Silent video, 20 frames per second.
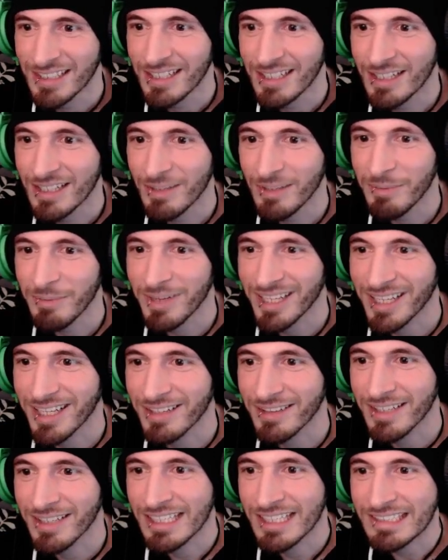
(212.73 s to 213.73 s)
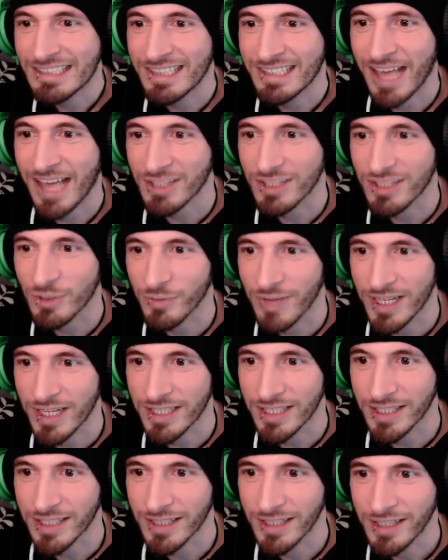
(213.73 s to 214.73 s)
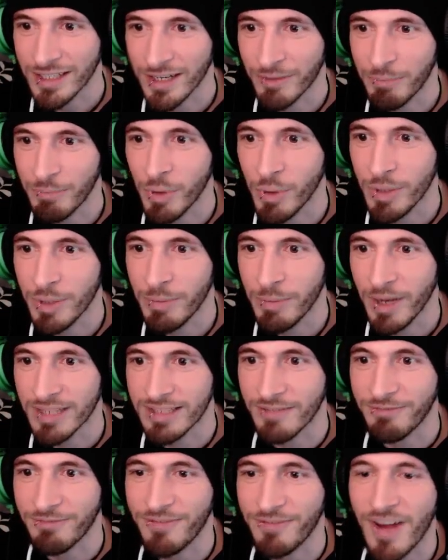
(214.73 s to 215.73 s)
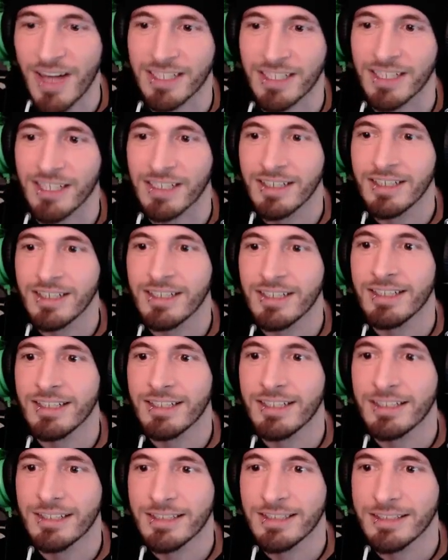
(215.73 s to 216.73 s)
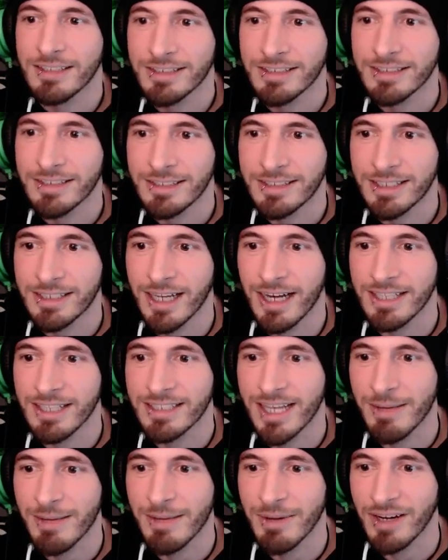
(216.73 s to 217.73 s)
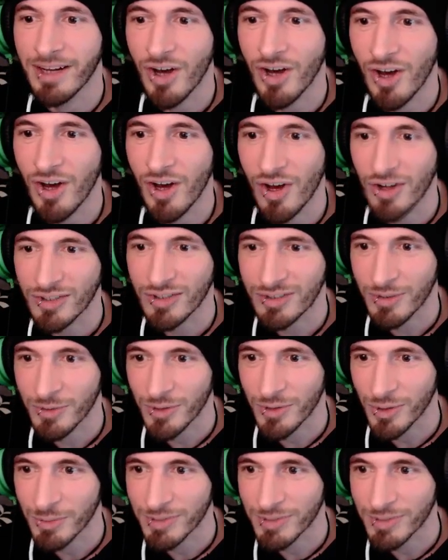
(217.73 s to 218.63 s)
like it, it's like Castlevania of PewDiePie. So fuck. God damn it. Oh, so noob.